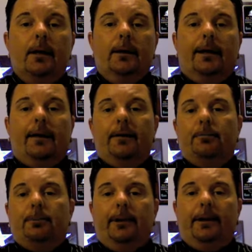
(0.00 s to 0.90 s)
Now
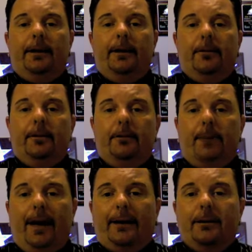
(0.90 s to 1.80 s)
this plan here in this
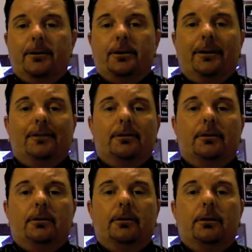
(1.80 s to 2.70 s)
package is
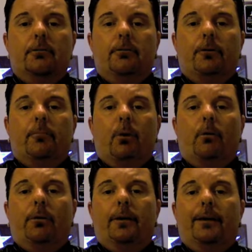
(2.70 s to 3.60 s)
good for
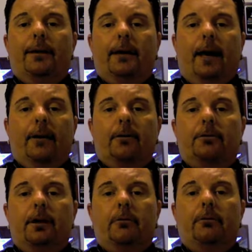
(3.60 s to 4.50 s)
both the entire
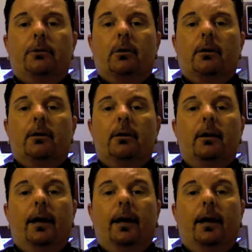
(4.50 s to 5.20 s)
state of Florida